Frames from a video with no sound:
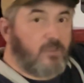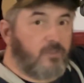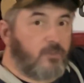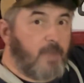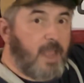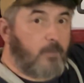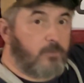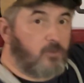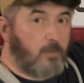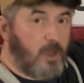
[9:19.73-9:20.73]
out the back
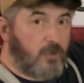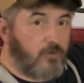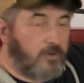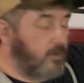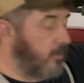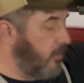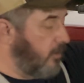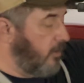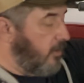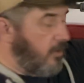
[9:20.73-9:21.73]
with no monitor here.
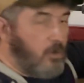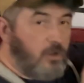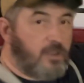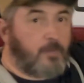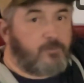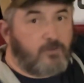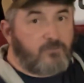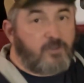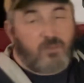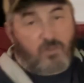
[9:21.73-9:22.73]
Hook it up to your
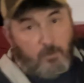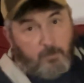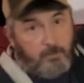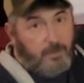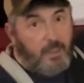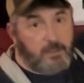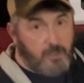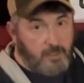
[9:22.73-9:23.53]
flight sim, and you